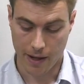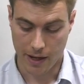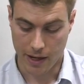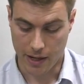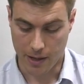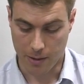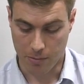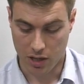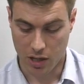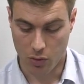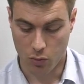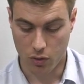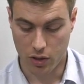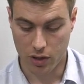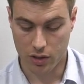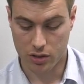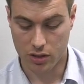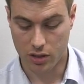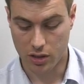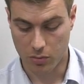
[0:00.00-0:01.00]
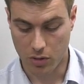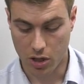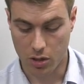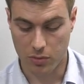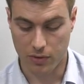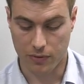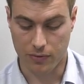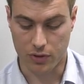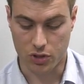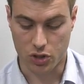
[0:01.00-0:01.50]
it works at the
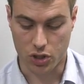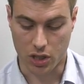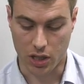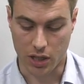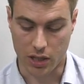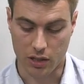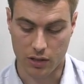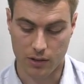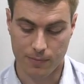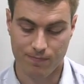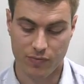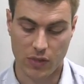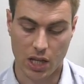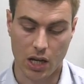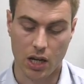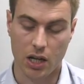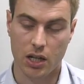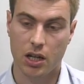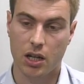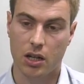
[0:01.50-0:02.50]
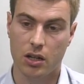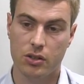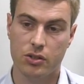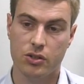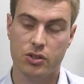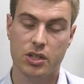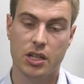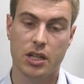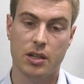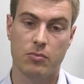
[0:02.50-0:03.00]
moment for China. I can't
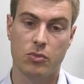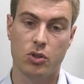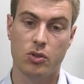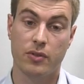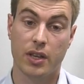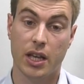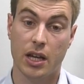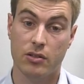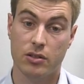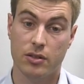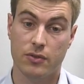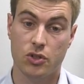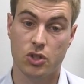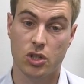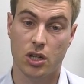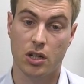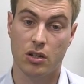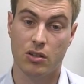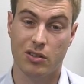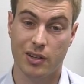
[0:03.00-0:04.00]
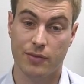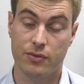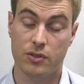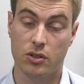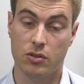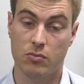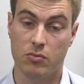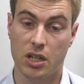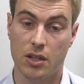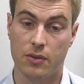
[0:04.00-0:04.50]
see it moving out of China, I have
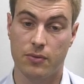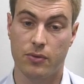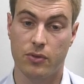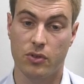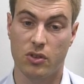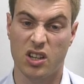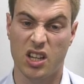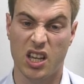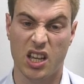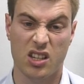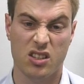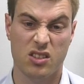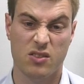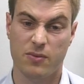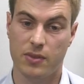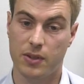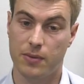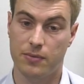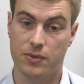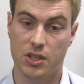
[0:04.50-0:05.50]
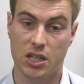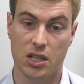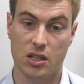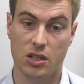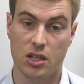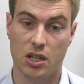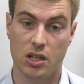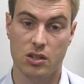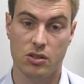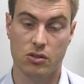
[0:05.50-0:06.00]
to admit, for the next 15
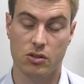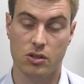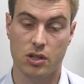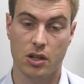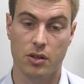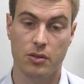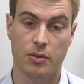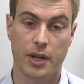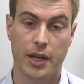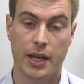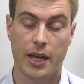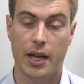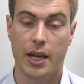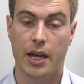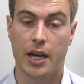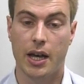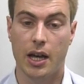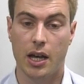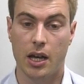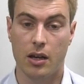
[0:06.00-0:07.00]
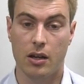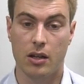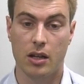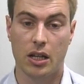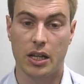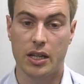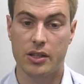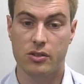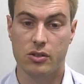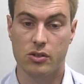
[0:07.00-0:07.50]
years or so,
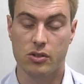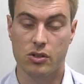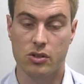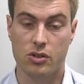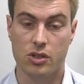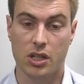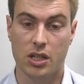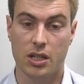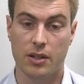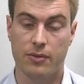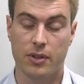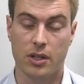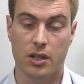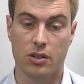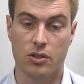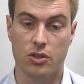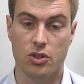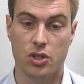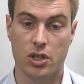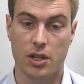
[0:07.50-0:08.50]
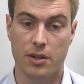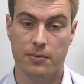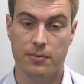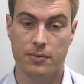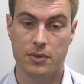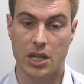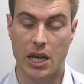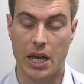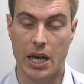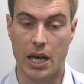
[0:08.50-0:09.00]
unless there's a significant
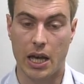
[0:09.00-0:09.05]
shift.